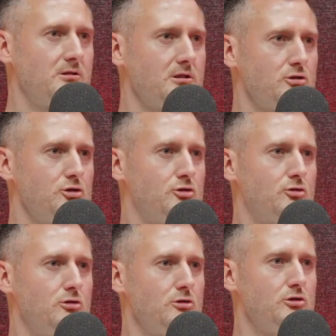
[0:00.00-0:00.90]
and you're
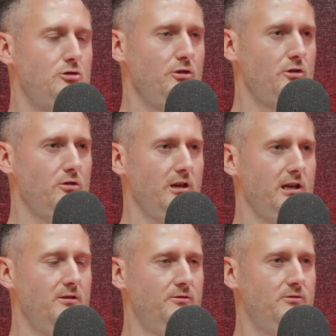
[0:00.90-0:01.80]
just going through
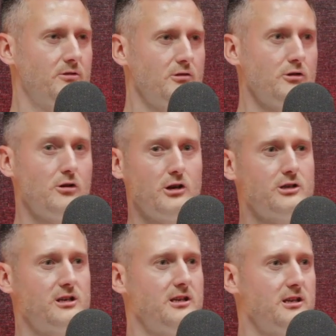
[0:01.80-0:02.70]
life, and all of a
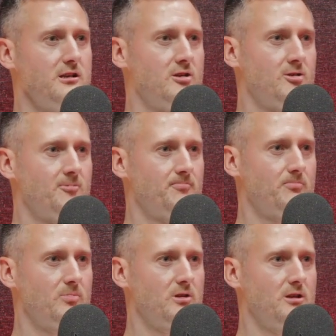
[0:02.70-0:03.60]
sudden,
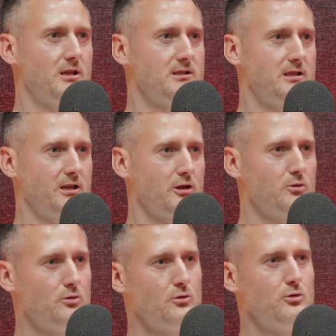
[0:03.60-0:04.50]
it's like the
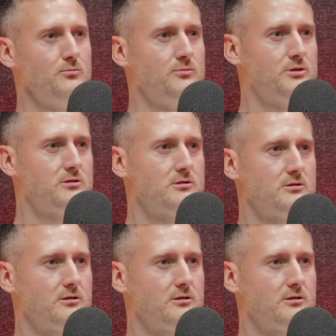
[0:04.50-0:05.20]
door opens.